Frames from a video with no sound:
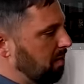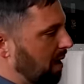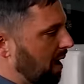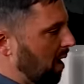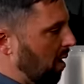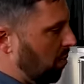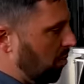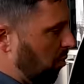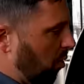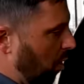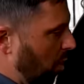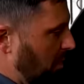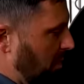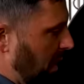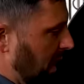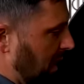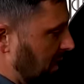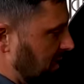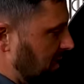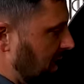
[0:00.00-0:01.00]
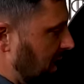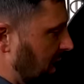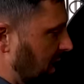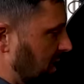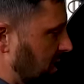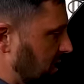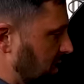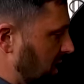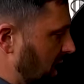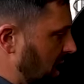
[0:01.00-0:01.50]
pound propane
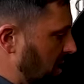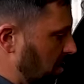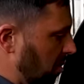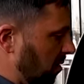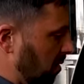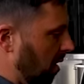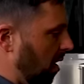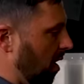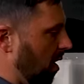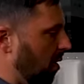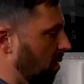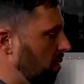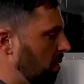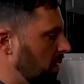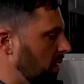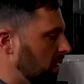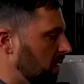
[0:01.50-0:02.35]
tanks down below.